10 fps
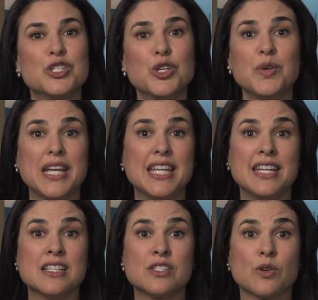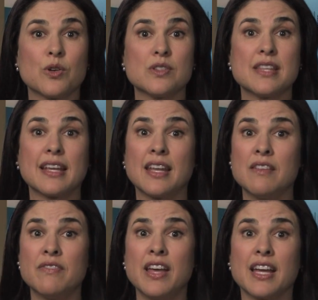Two eating disorders that can
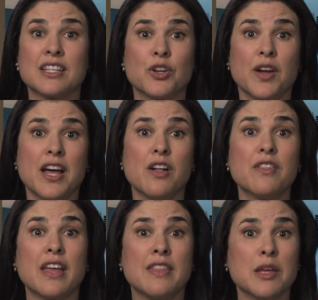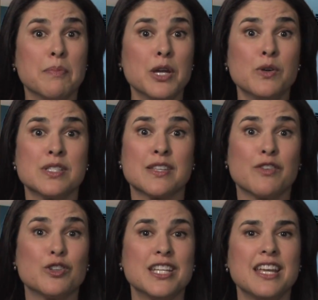affect your health and the appearance of your
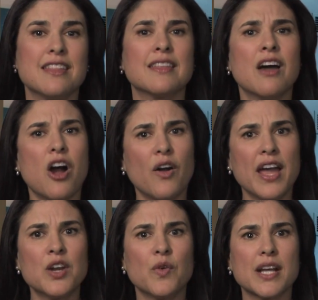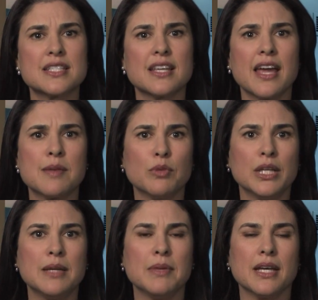teeth are anorexia and
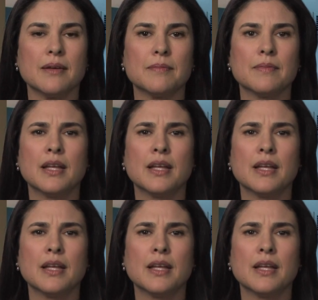bulimia.